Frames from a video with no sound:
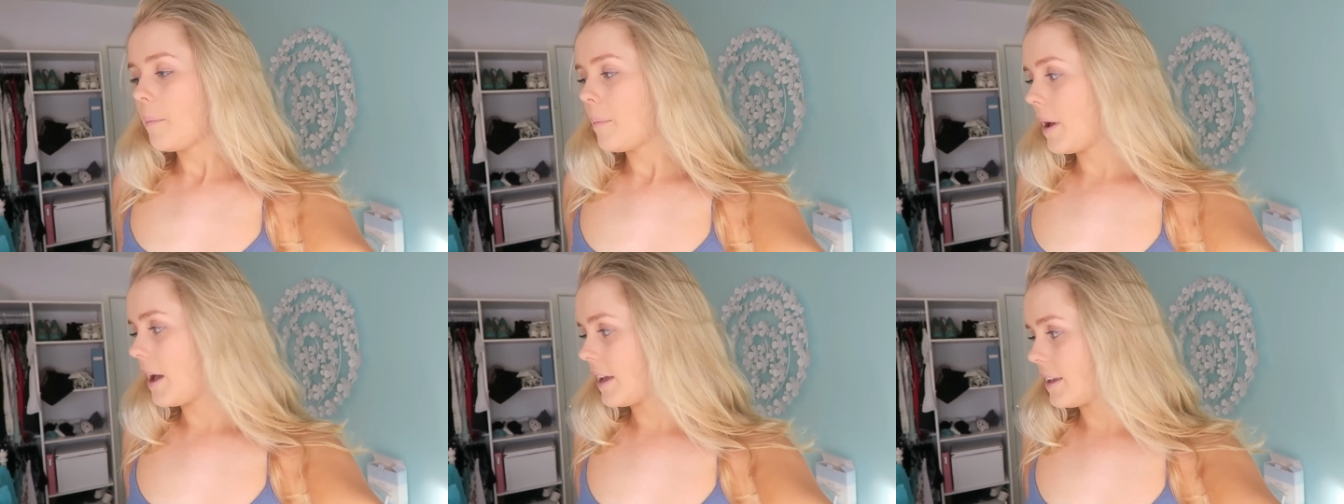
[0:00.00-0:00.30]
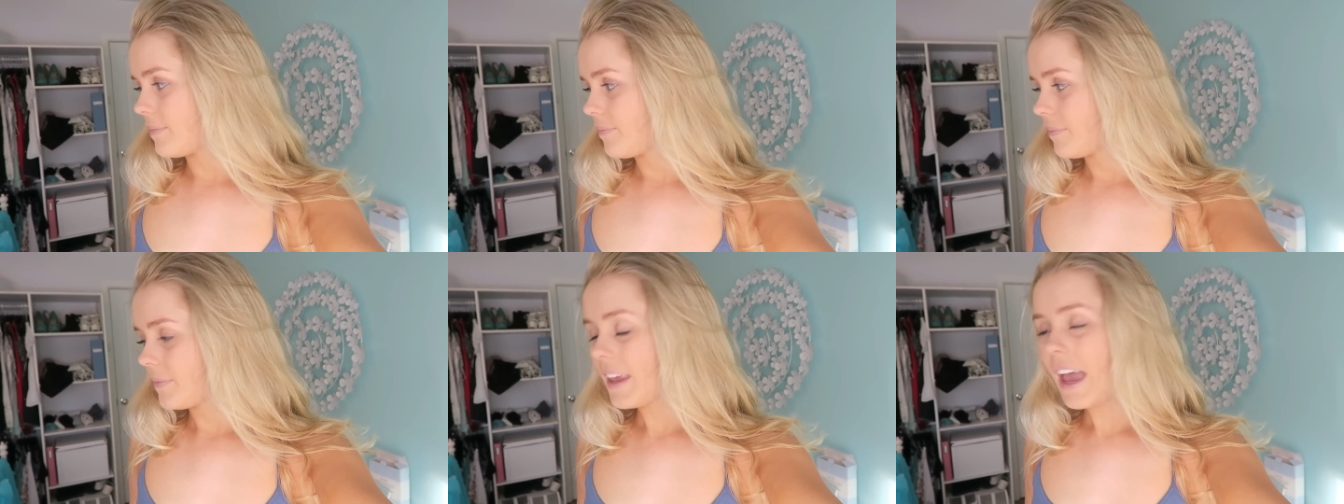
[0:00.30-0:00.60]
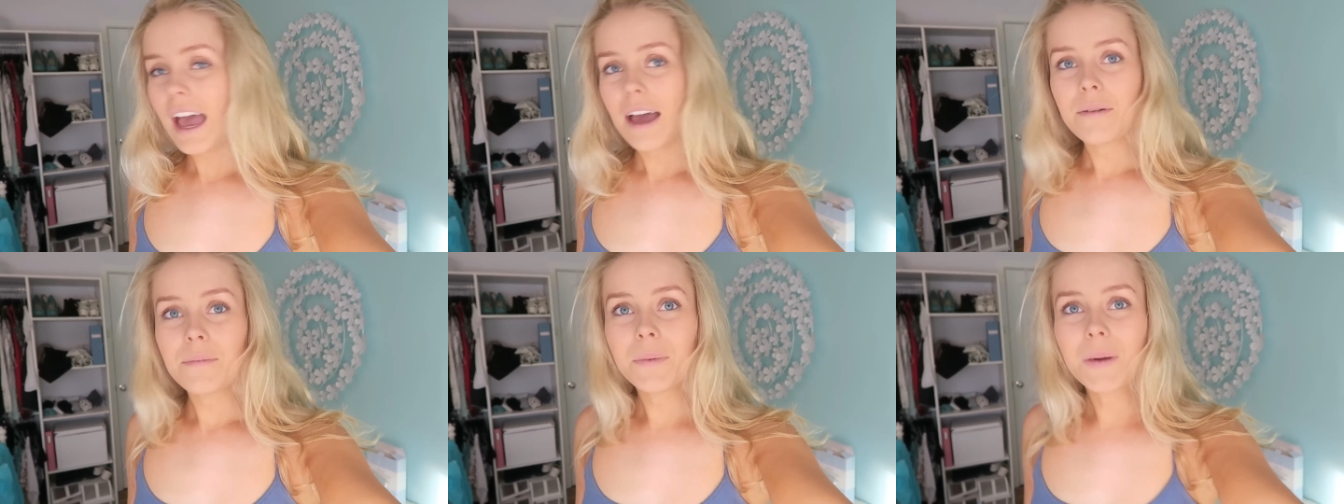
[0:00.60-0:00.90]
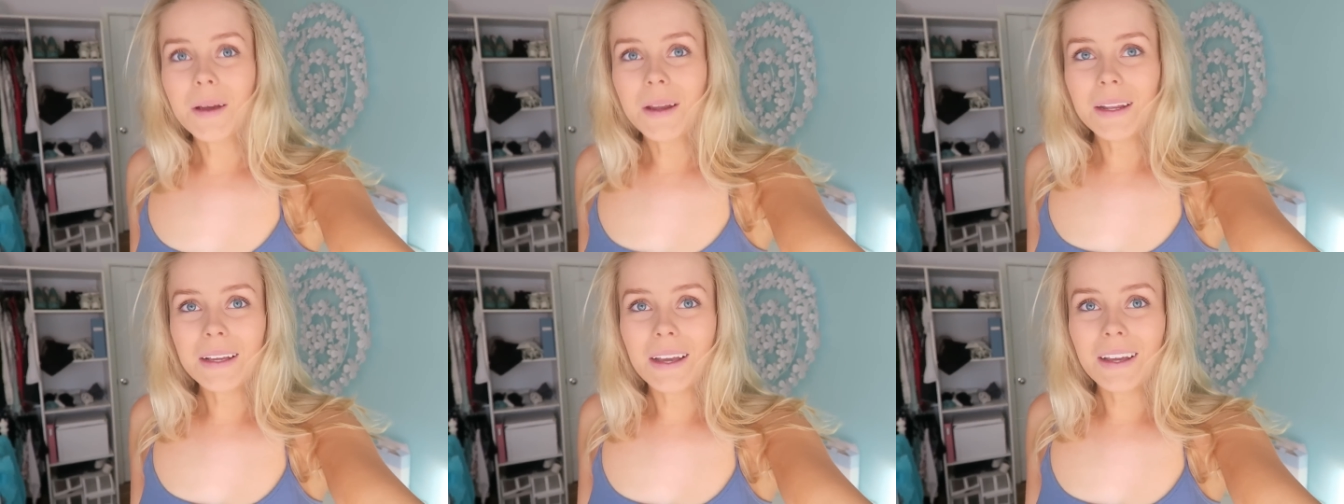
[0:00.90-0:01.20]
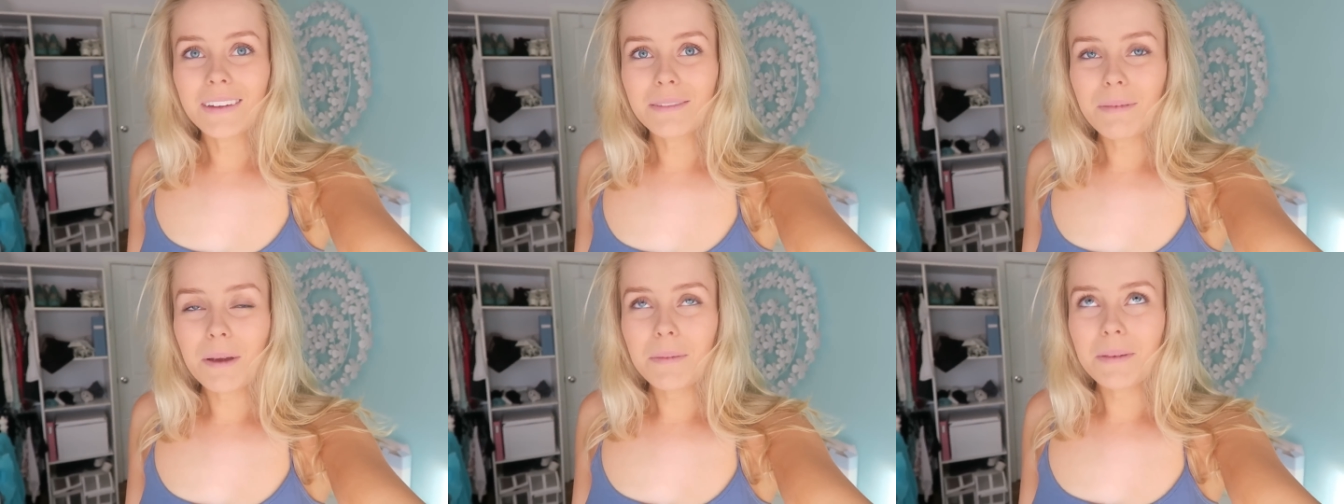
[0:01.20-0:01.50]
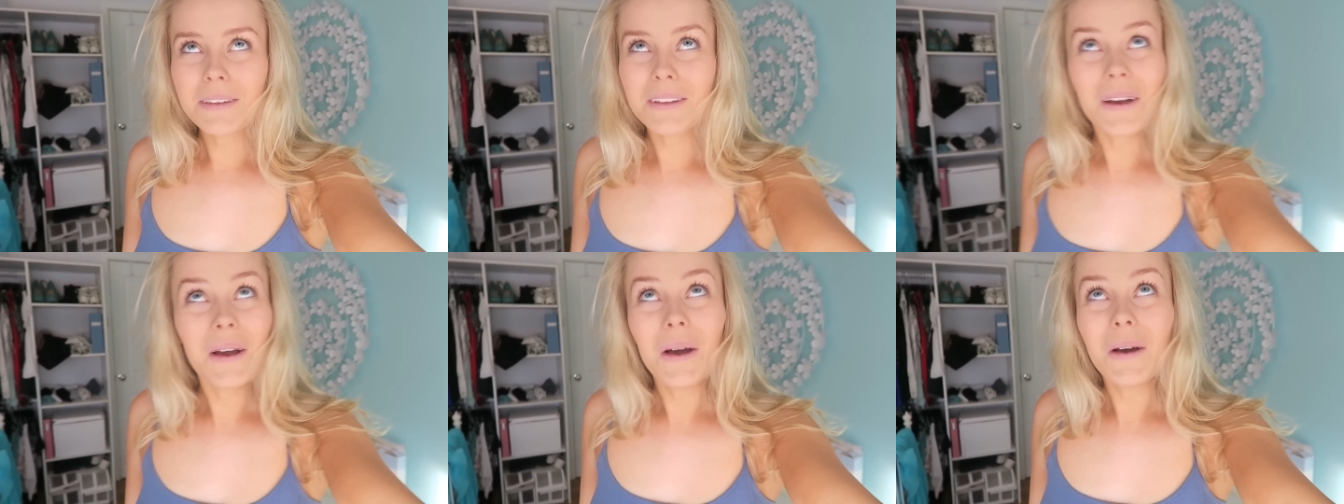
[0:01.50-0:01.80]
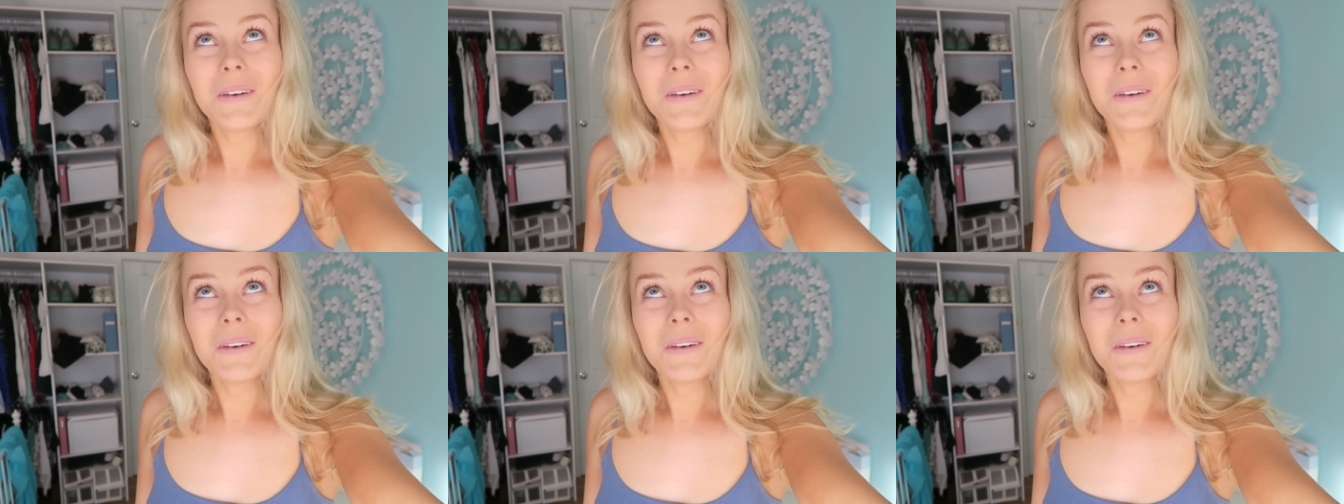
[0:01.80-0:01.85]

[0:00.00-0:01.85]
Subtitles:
But yeah, we're gonna go to puppy school,